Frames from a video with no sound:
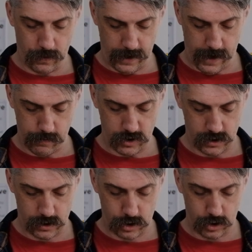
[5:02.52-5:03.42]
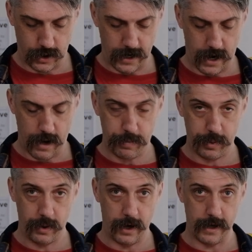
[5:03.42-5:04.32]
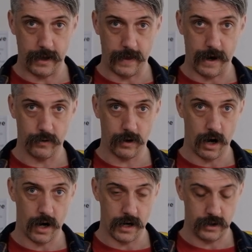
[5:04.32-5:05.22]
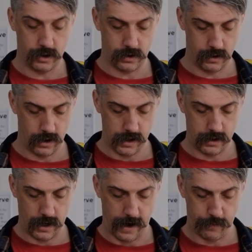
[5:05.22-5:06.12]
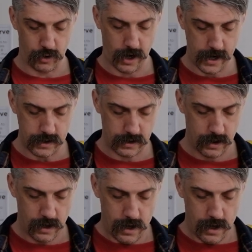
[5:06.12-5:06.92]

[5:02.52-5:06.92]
them just straight up, and then that will cause it to have more height.